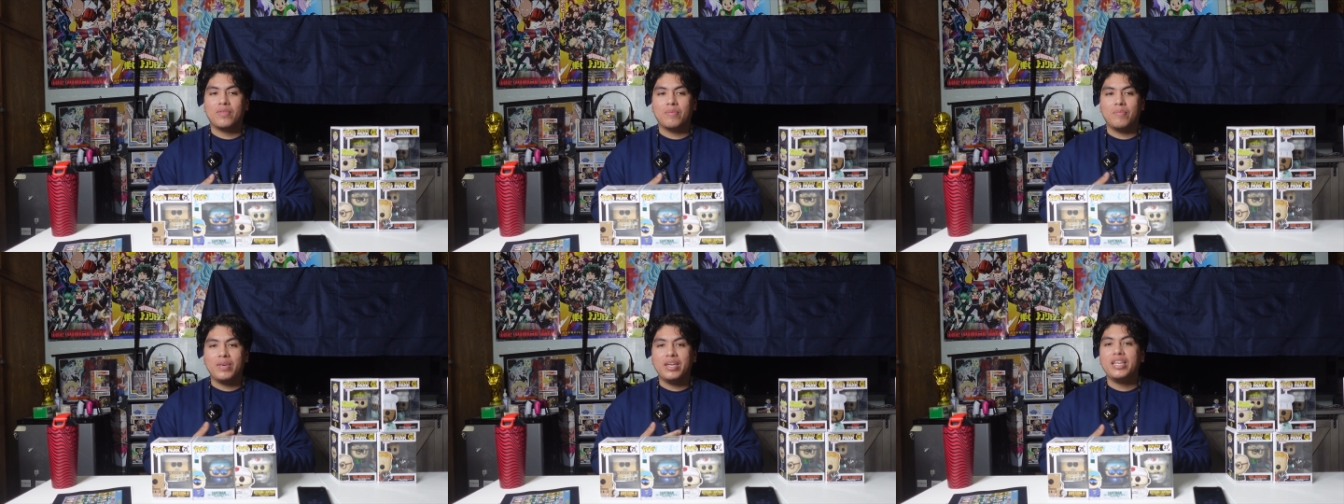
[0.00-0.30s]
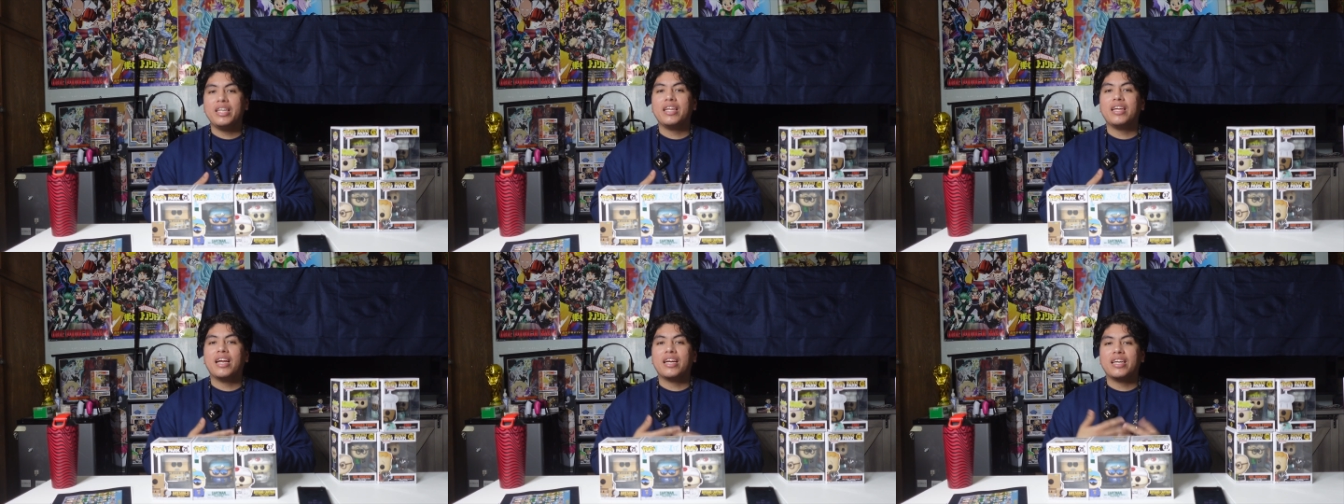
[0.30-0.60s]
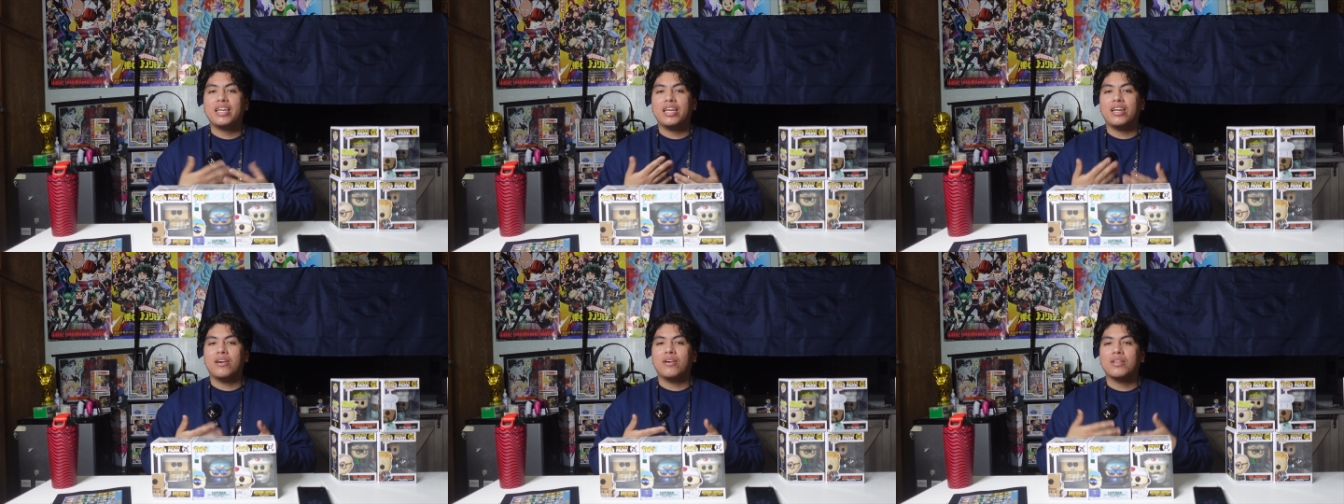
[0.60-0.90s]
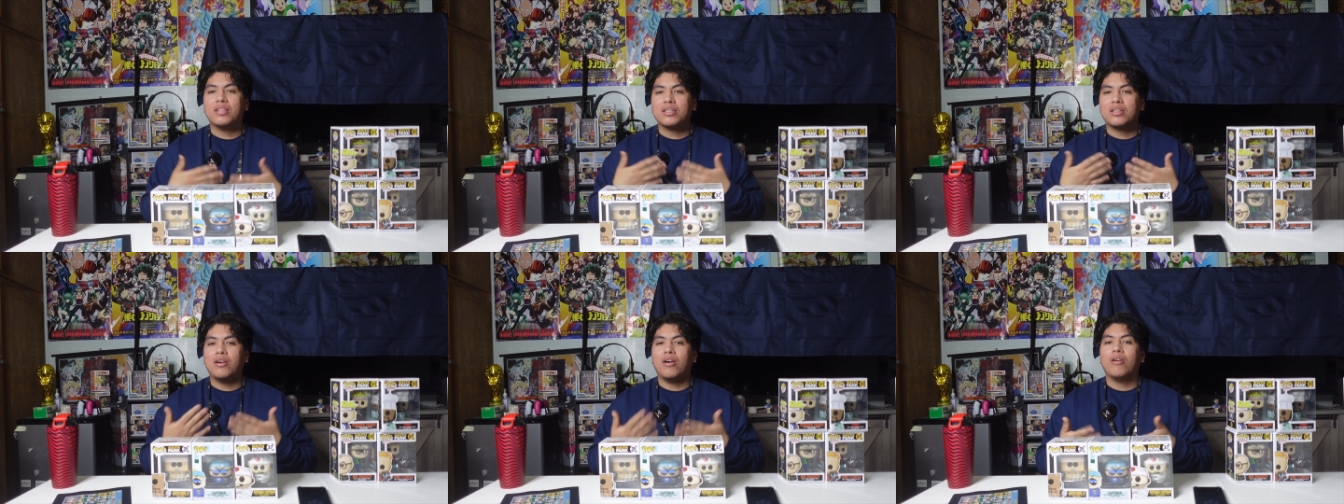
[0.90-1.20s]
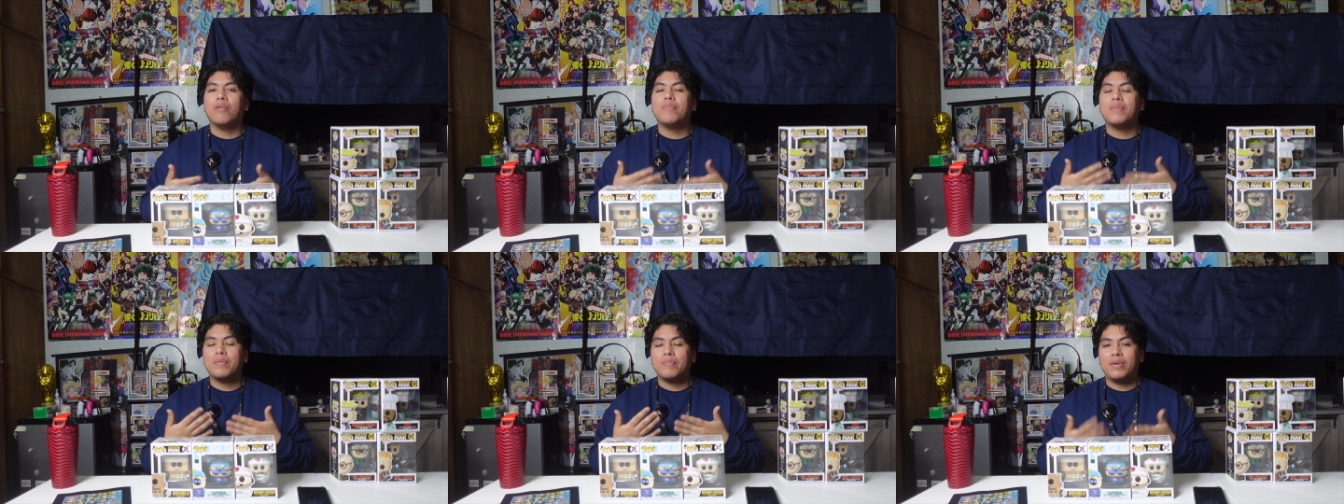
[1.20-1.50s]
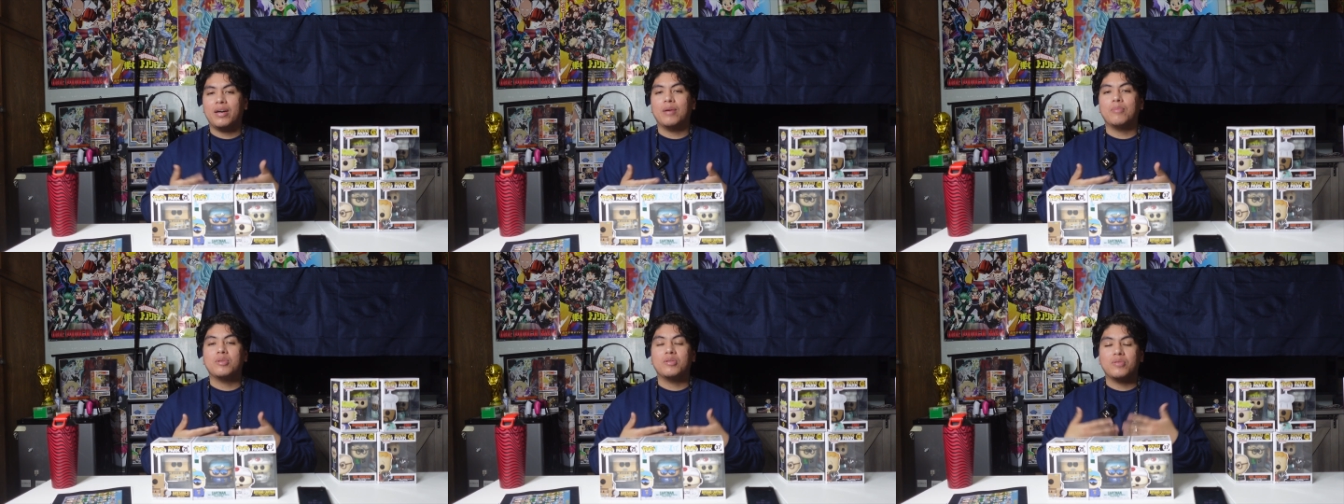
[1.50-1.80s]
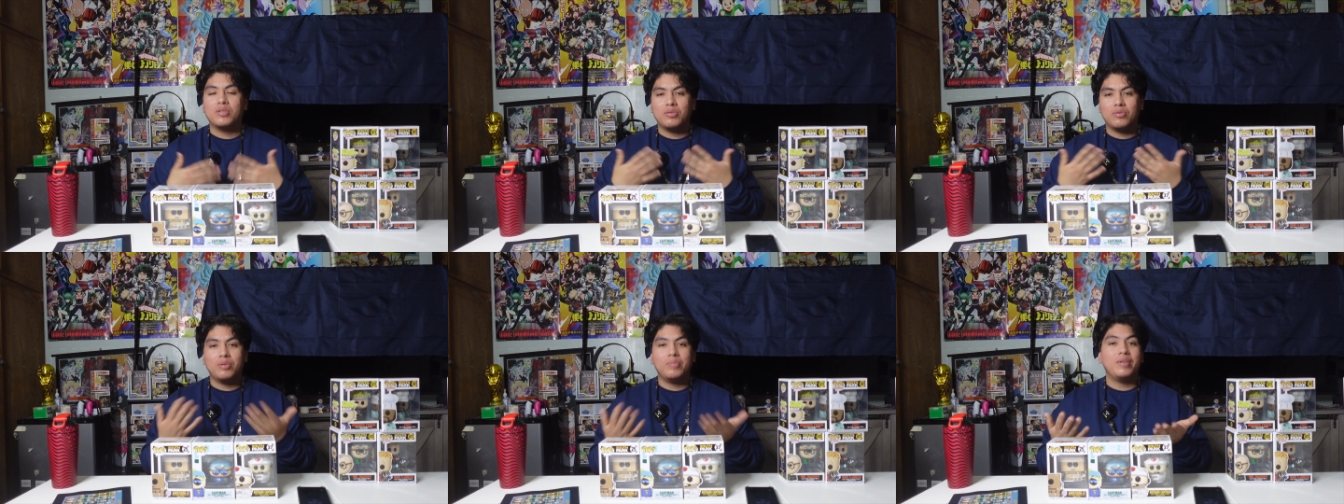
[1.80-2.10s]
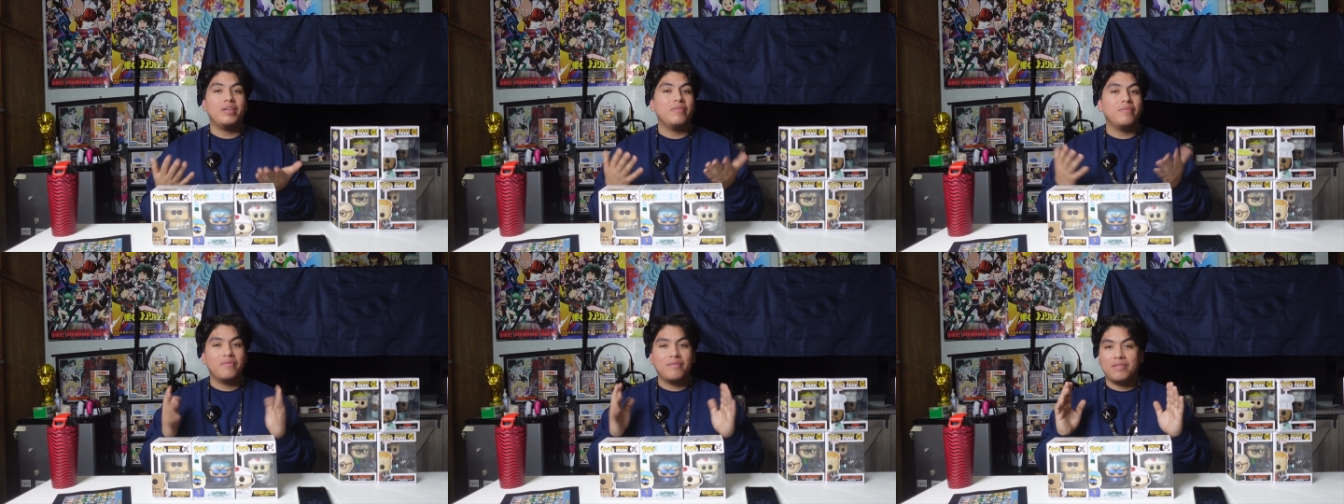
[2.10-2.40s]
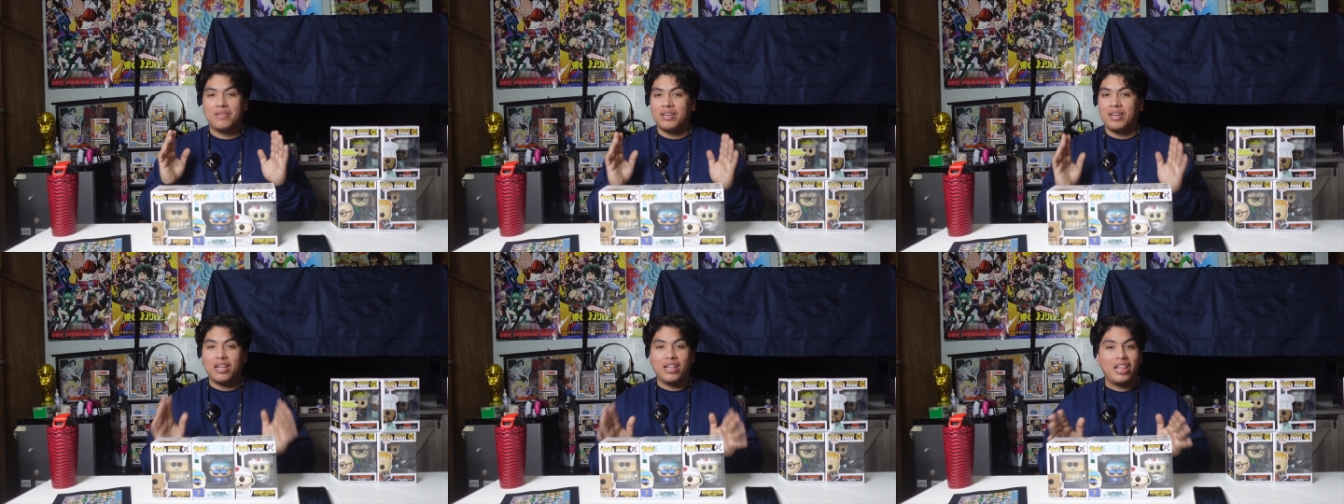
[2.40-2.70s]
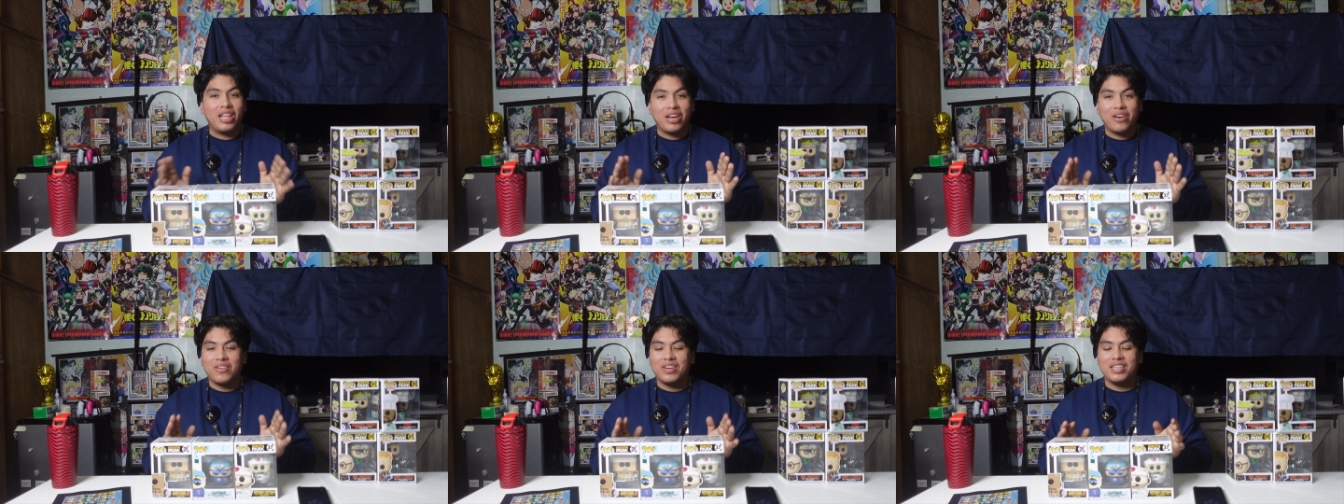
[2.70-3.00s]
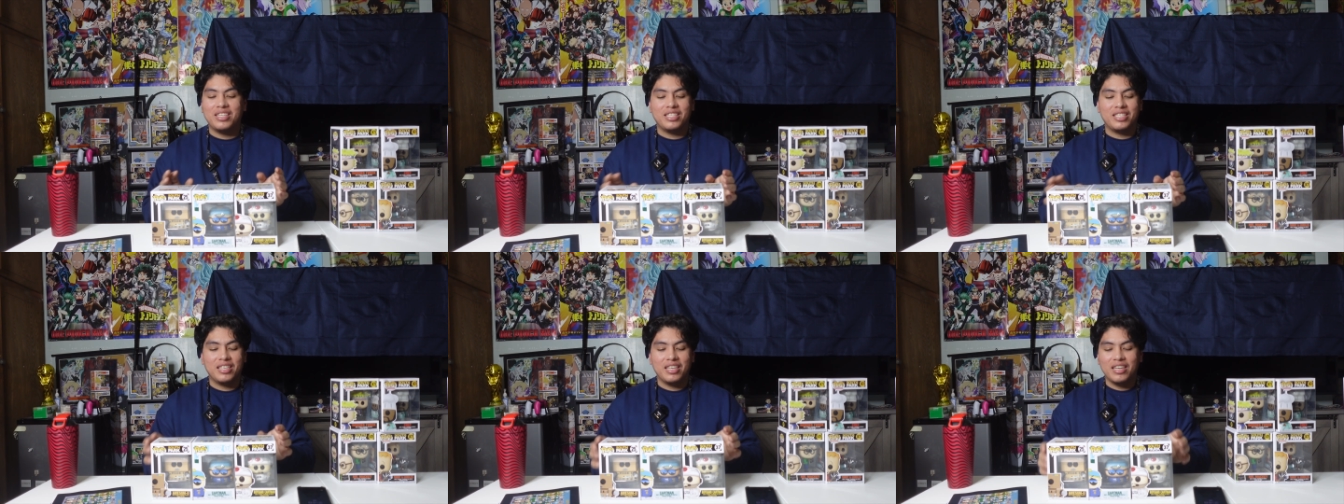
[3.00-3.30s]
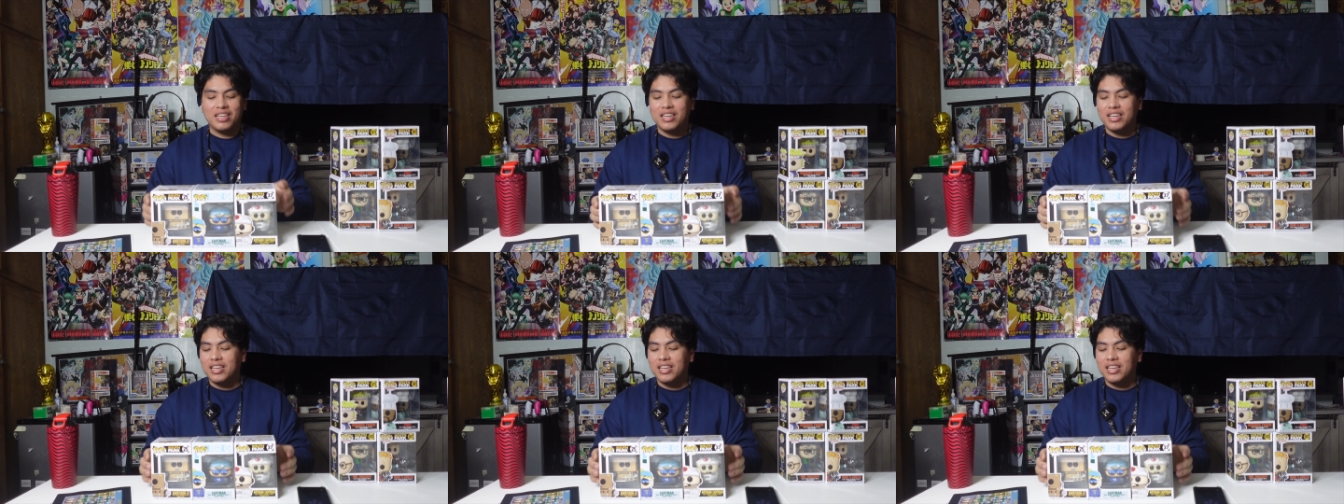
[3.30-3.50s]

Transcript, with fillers: meaning I can get all the Cartman pops, which would be hilarious.